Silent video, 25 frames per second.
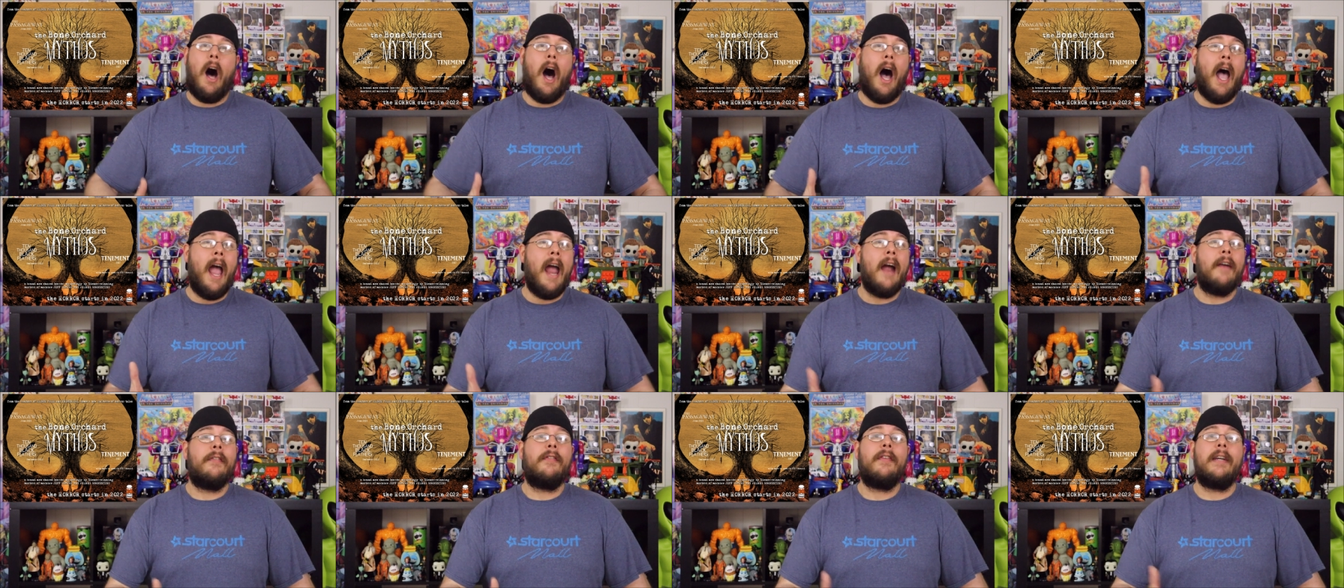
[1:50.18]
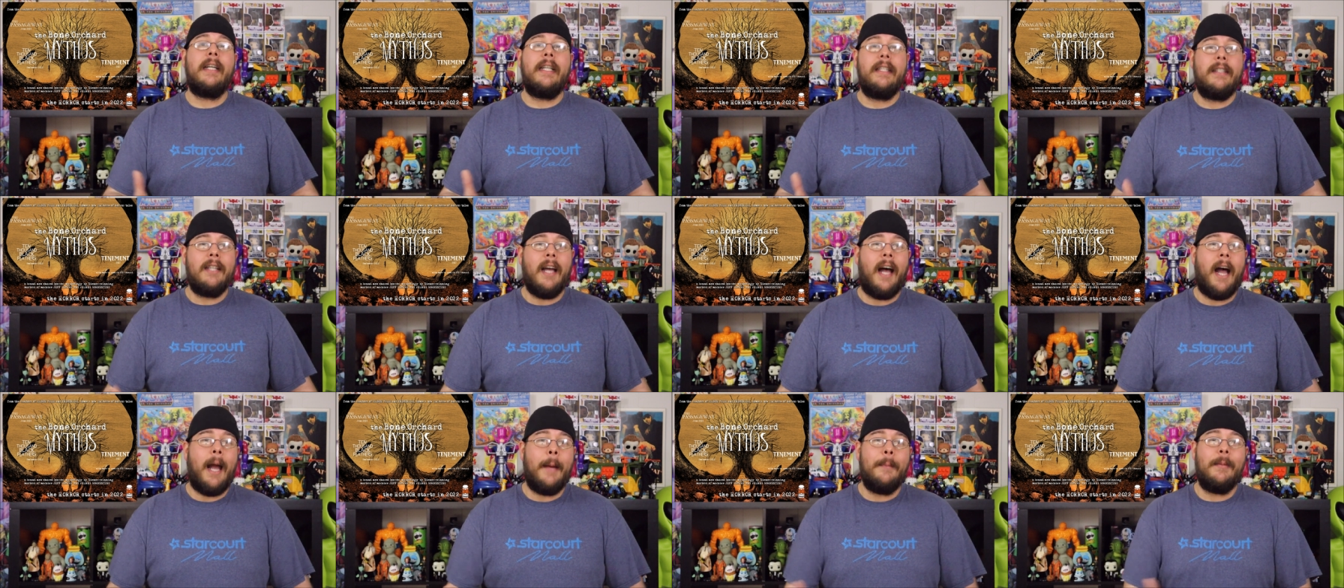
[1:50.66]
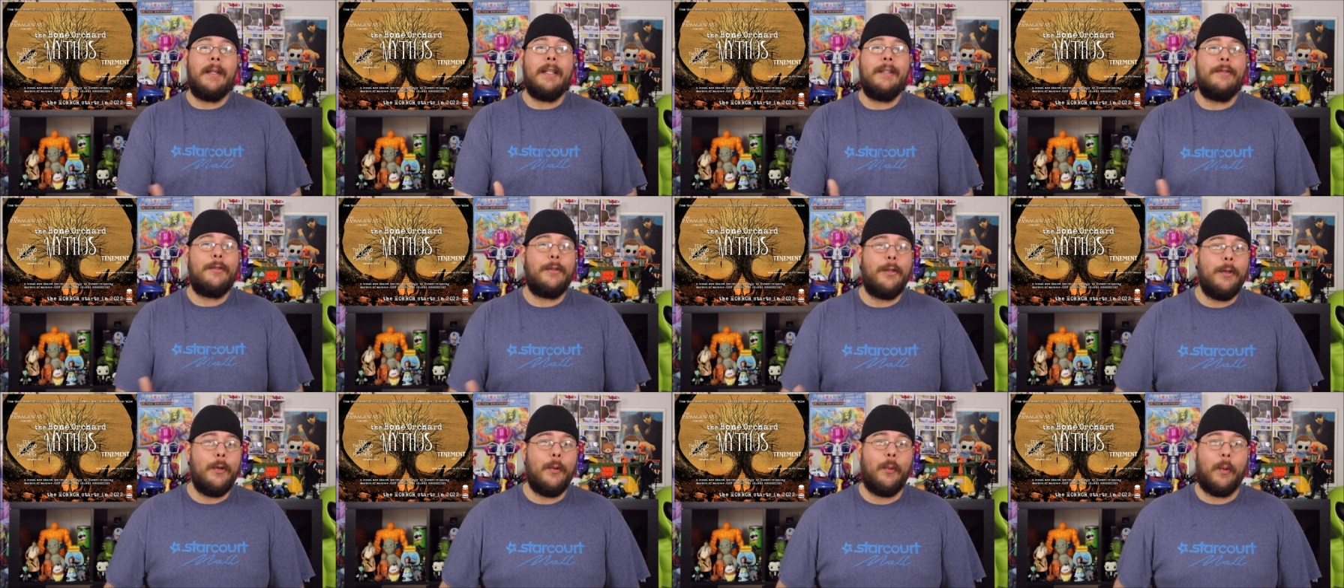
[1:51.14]
Every time
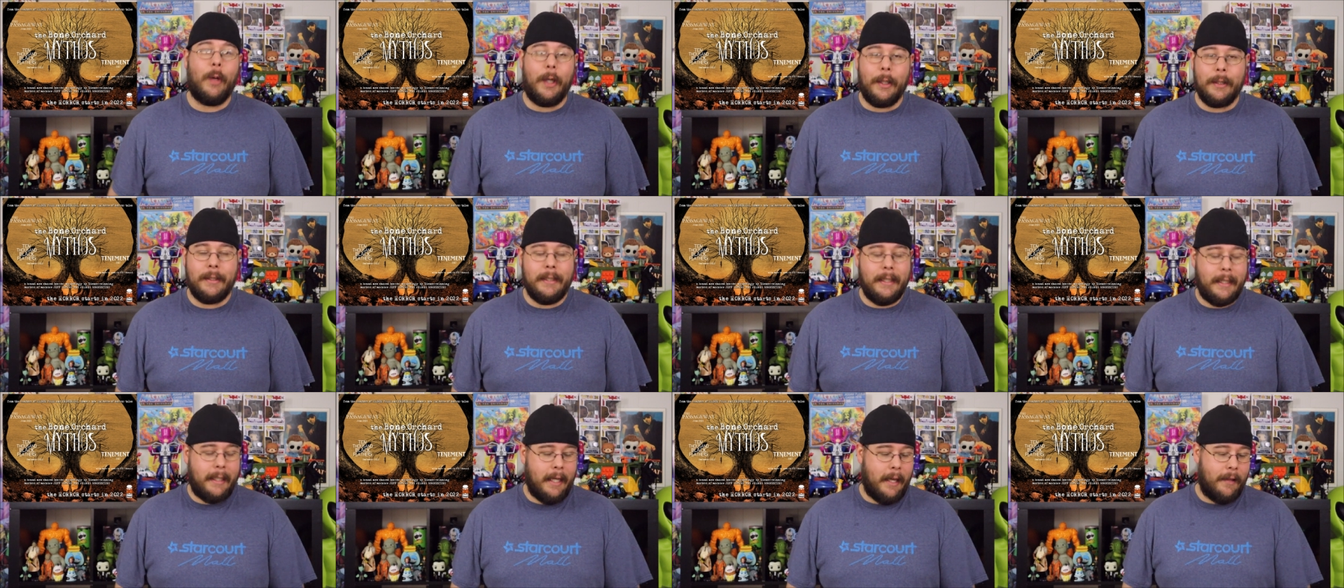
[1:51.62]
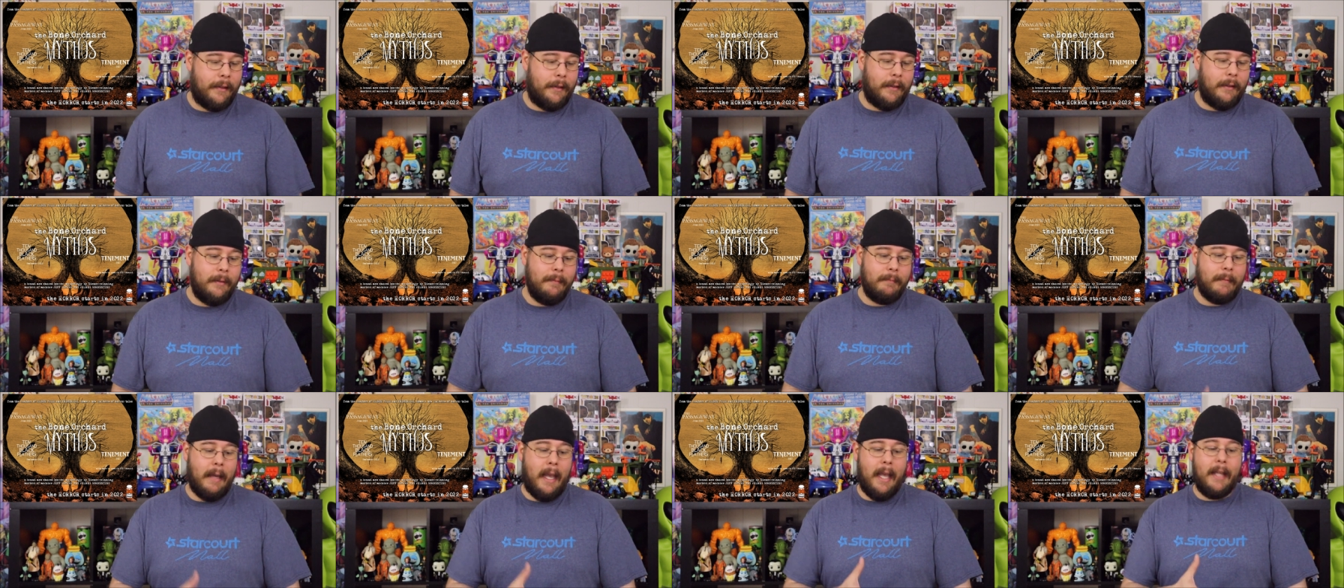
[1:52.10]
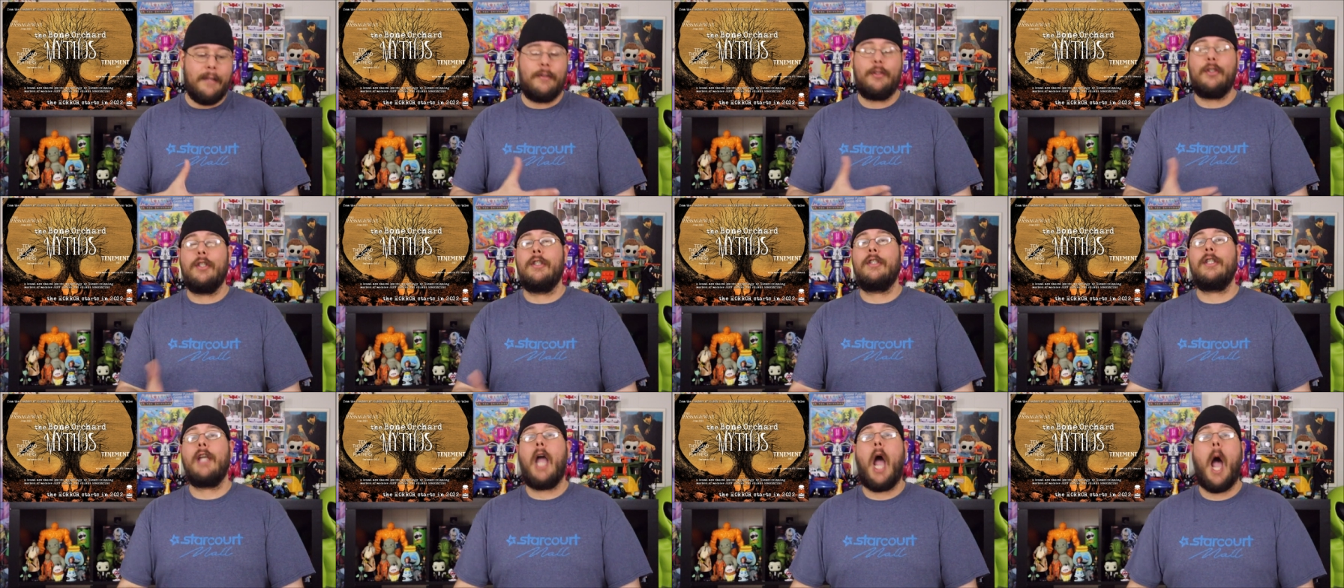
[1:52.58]
these two work together, it's
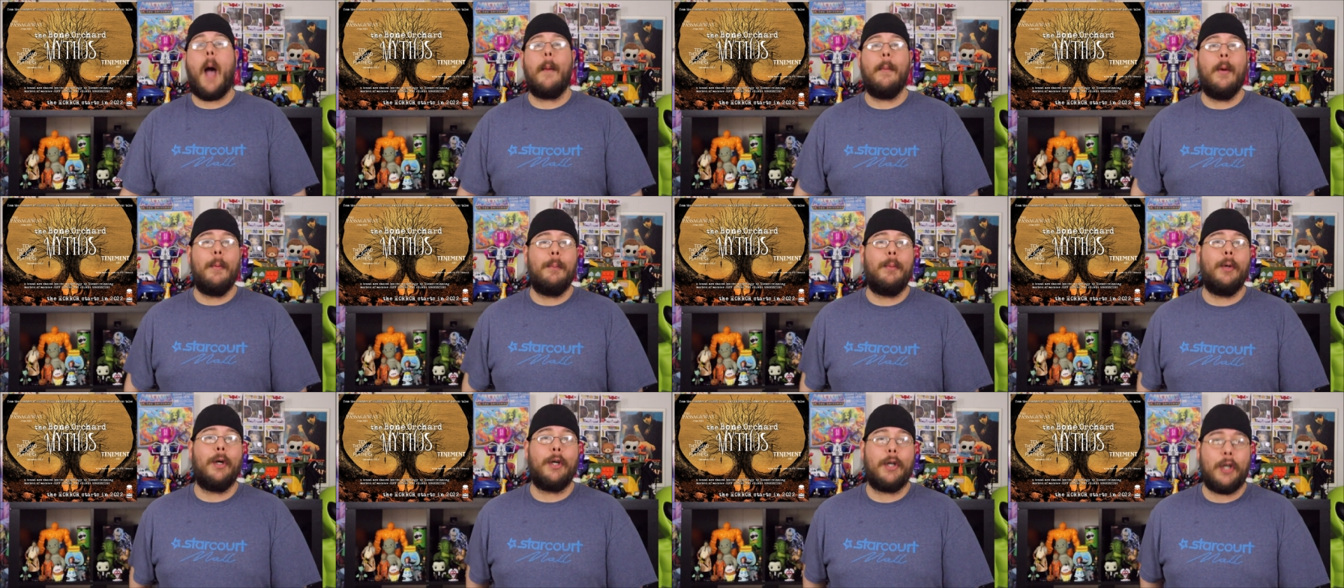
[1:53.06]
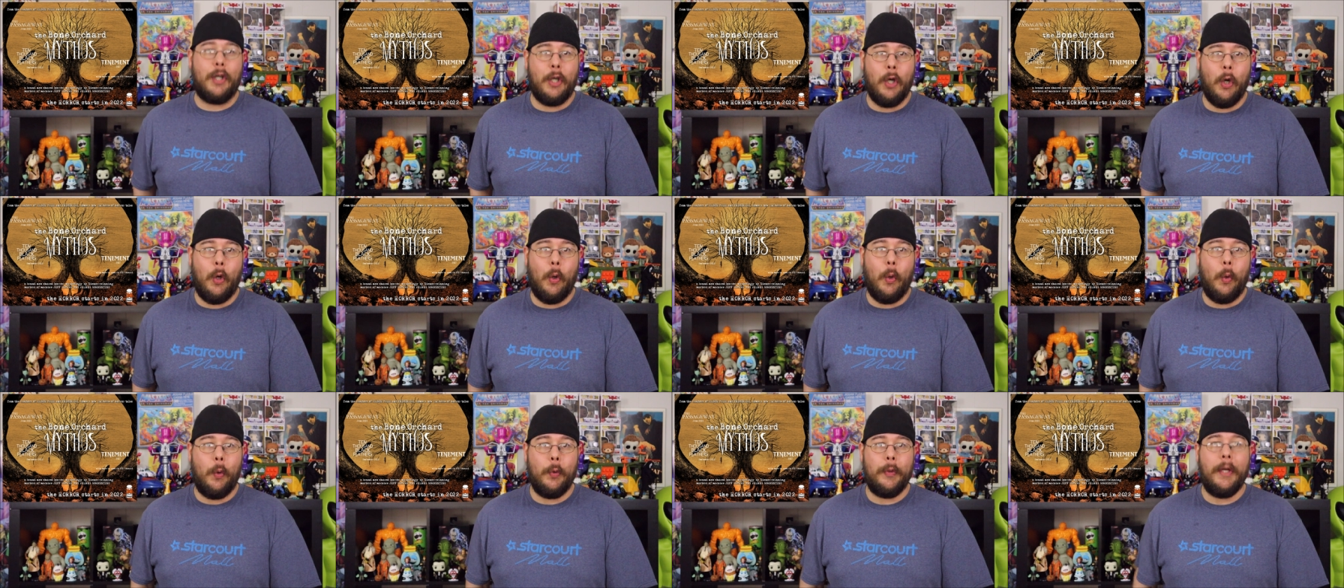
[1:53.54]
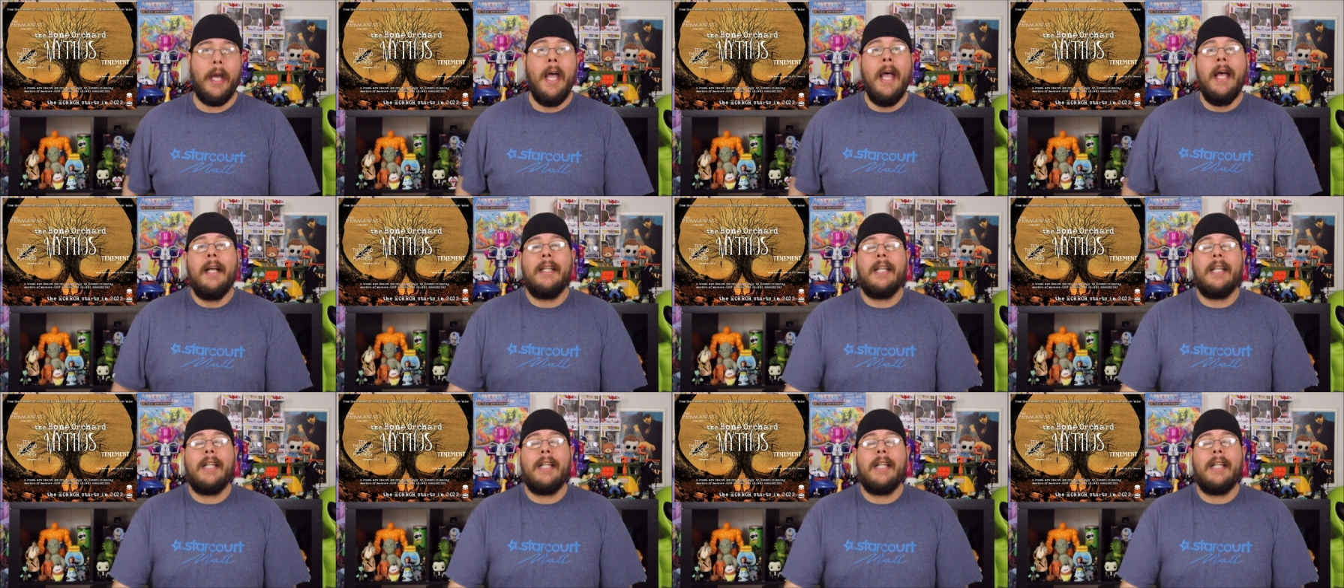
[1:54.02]
just comic book gold.